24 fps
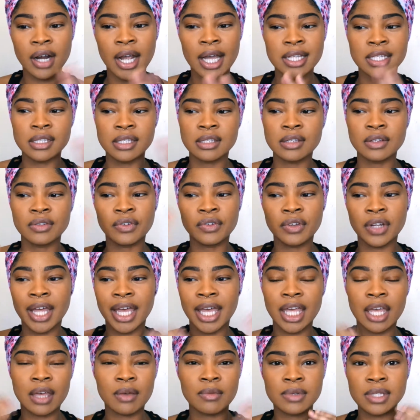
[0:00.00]
I still feel
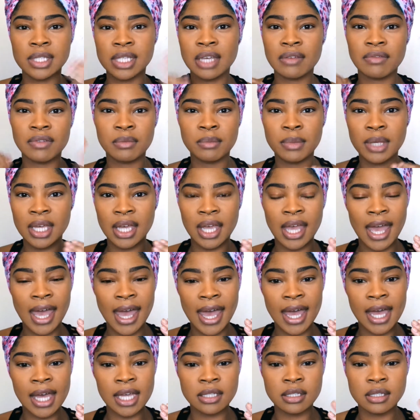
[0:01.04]
like it was giving me a
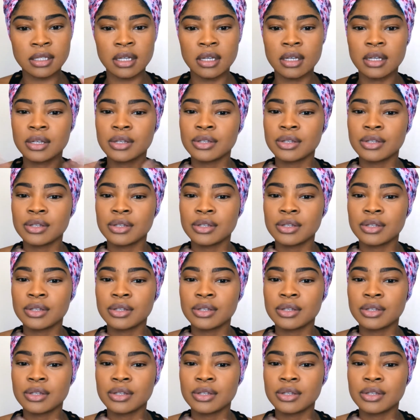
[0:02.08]
cast.